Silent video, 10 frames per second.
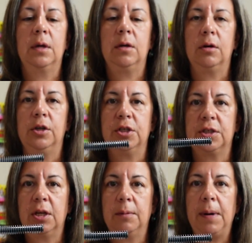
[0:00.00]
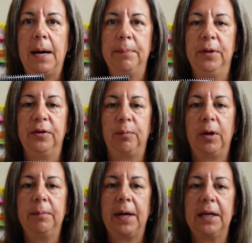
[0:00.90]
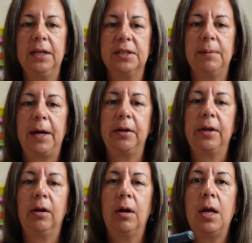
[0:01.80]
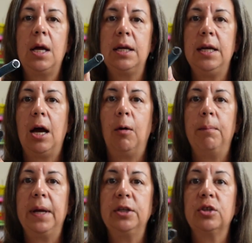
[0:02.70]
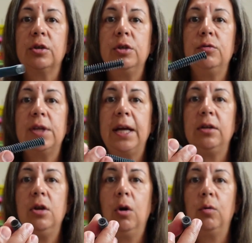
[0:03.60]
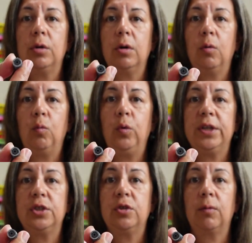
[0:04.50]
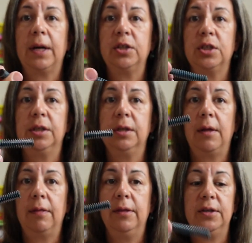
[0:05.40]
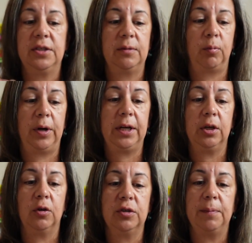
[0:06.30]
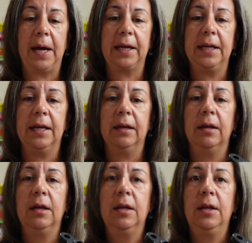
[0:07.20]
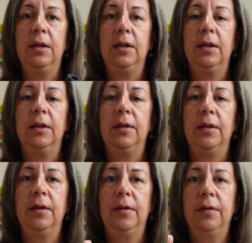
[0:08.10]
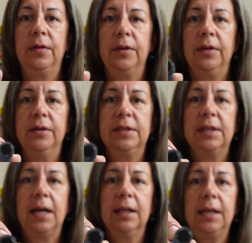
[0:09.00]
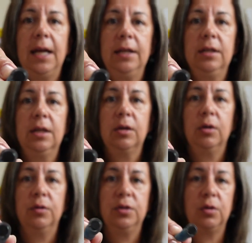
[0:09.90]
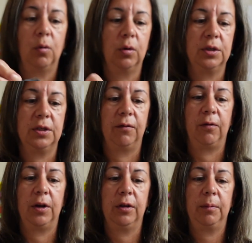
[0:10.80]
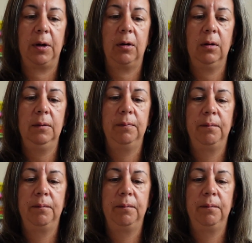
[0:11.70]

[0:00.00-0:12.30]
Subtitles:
You're just going to pop the spring mechanism out of there. Now, make sure you take note which direction this spring goes back in. This solid end goes towards the front of the barrel.